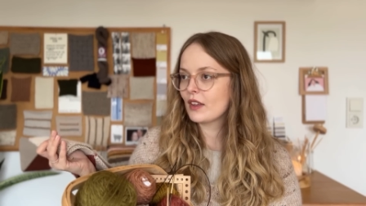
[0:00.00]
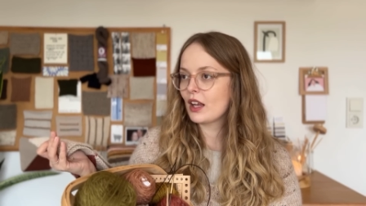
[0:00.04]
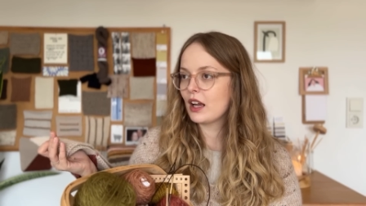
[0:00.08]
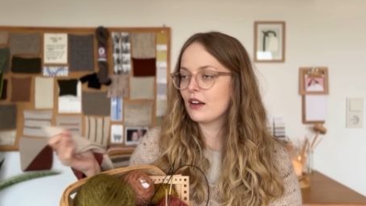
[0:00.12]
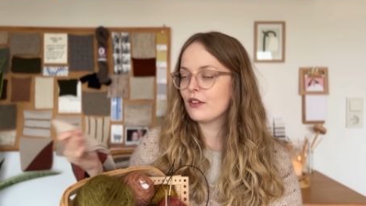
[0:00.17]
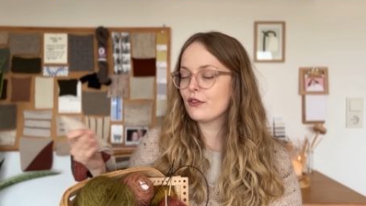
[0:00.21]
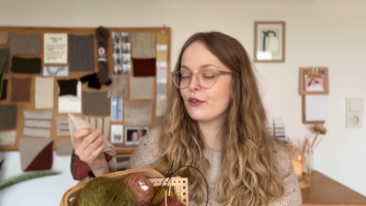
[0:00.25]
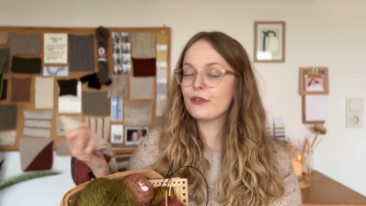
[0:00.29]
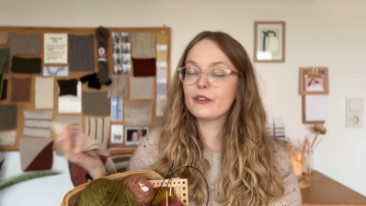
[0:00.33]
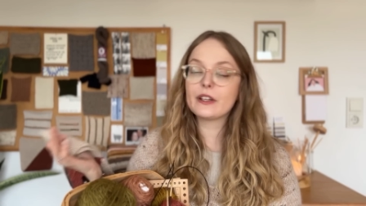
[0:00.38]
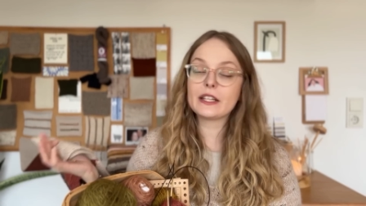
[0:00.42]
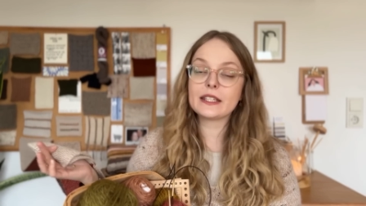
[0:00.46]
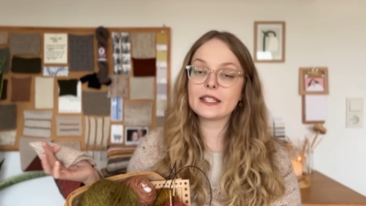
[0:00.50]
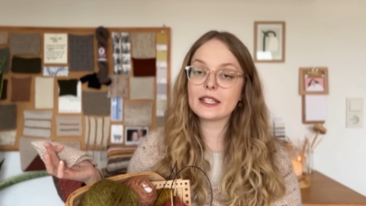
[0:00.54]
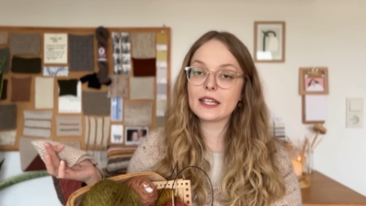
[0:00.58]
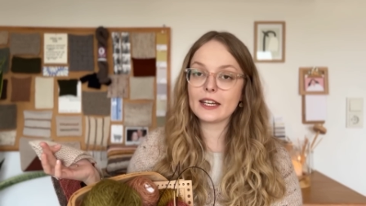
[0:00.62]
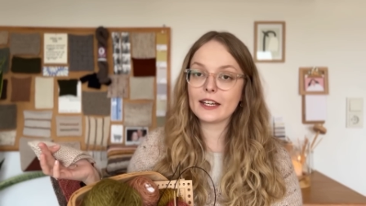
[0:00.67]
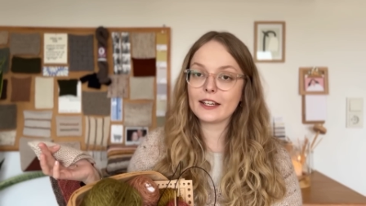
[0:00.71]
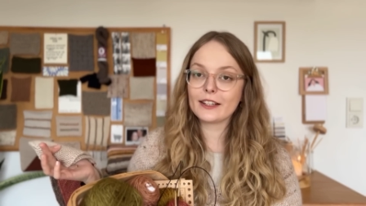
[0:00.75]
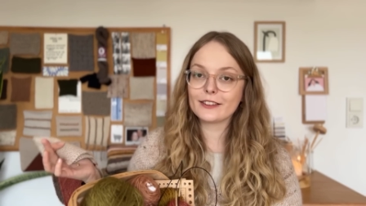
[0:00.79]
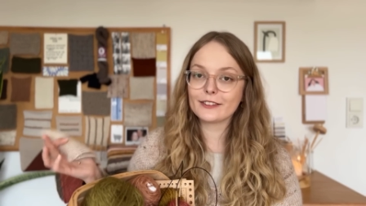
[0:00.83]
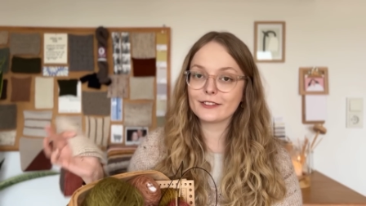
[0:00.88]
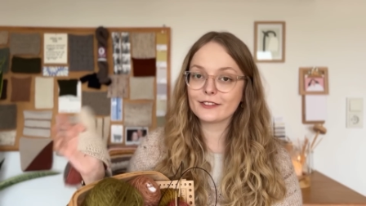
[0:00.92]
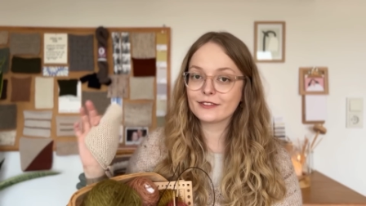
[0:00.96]

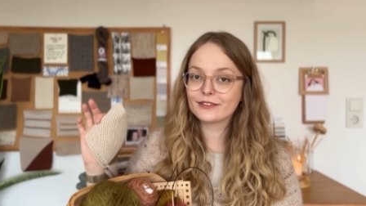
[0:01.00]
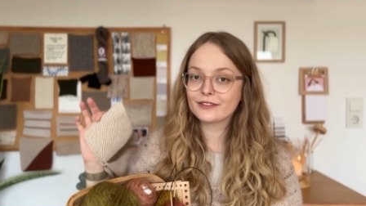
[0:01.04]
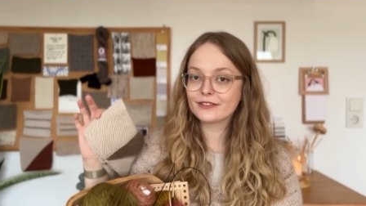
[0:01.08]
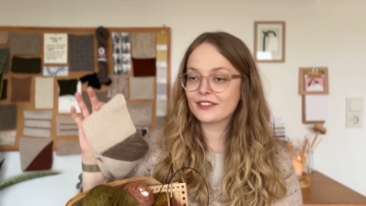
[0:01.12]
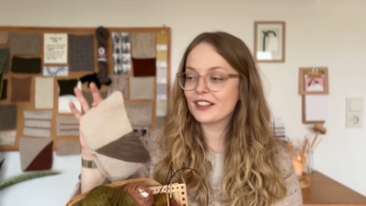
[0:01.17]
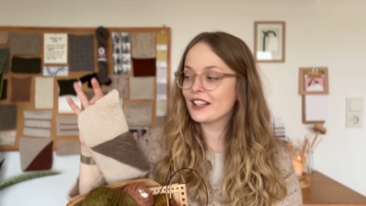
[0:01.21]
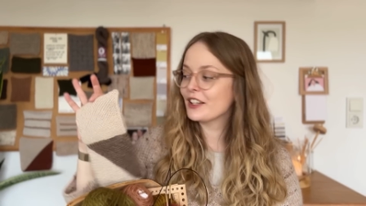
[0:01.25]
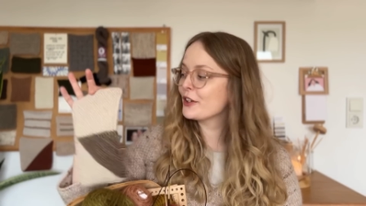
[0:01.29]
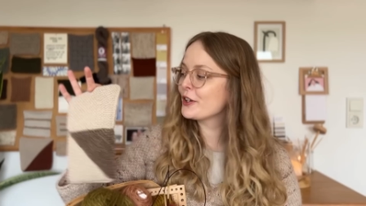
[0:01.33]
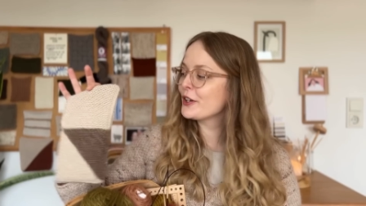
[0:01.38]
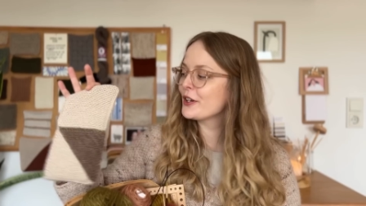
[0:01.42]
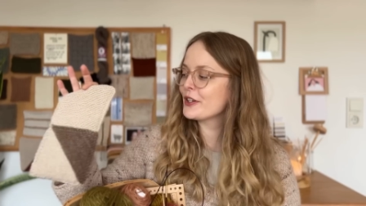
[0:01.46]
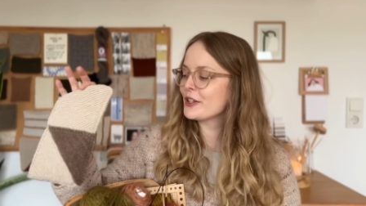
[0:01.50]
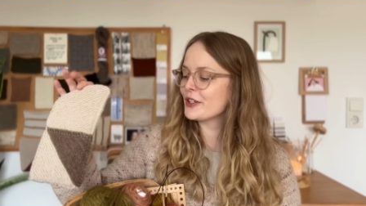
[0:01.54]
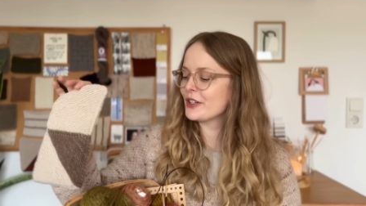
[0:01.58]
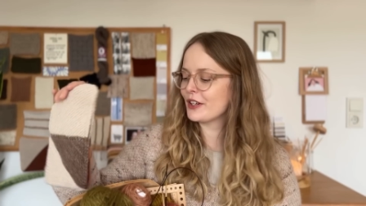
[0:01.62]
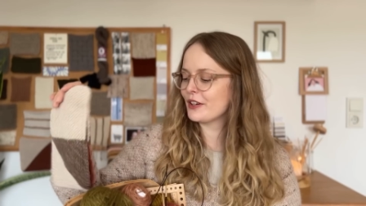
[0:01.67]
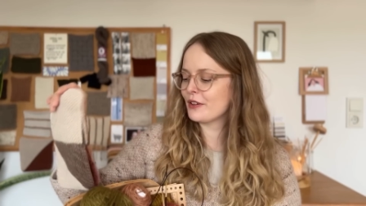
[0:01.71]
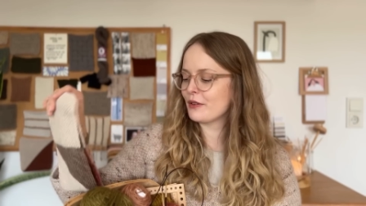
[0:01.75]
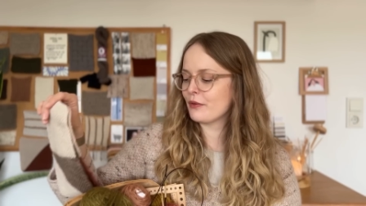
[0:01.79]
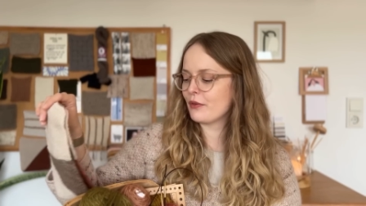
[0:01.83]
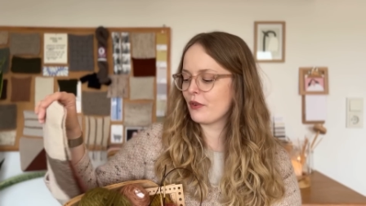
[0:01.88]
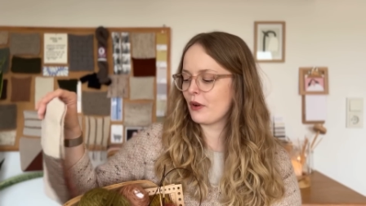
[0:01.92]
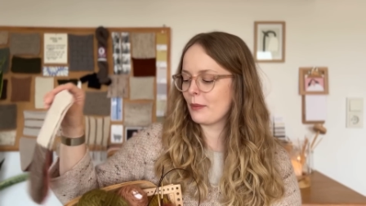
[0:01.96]
fitting
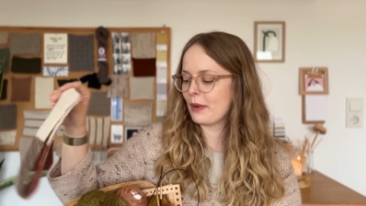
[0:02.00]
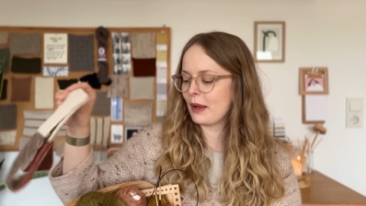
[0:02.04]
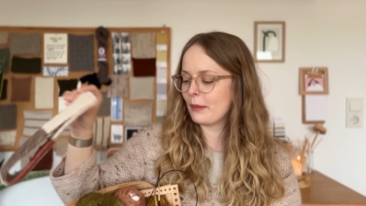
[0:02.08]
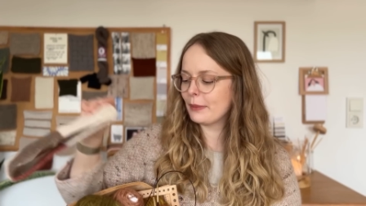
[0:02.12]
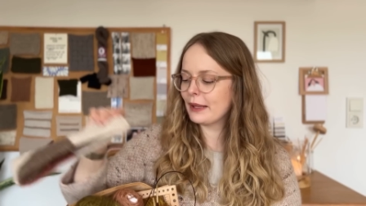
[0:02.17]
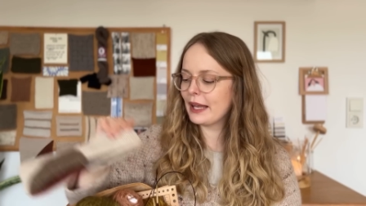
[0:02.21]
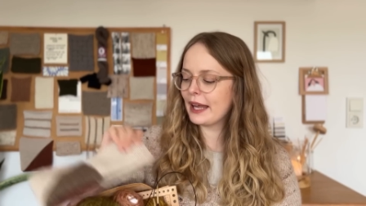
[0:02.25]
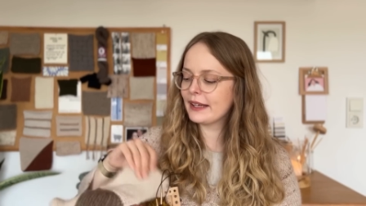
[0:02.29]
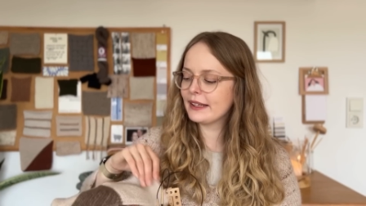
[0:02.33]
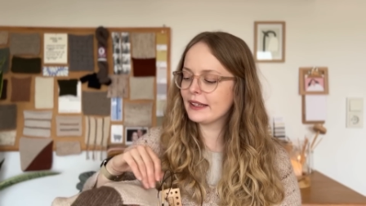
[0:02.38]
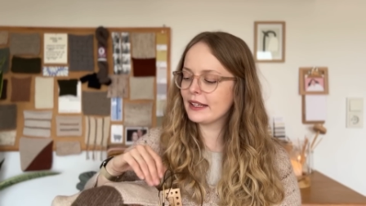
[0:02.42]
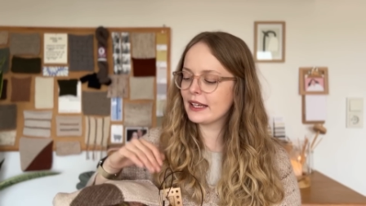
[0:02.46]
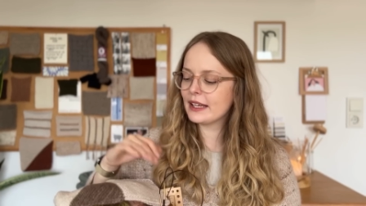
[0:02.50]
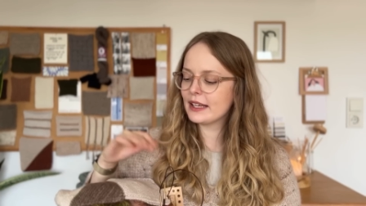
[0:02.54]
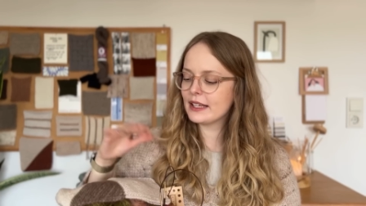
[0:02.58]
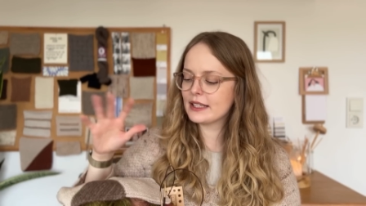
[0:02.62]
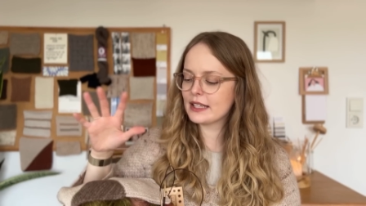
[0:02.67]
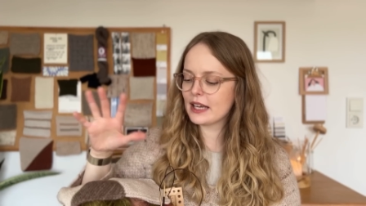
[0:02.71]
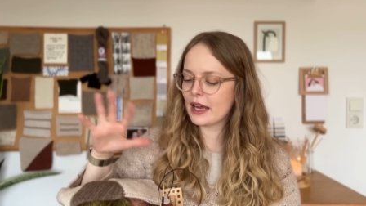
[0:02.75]
cushion for my blanket.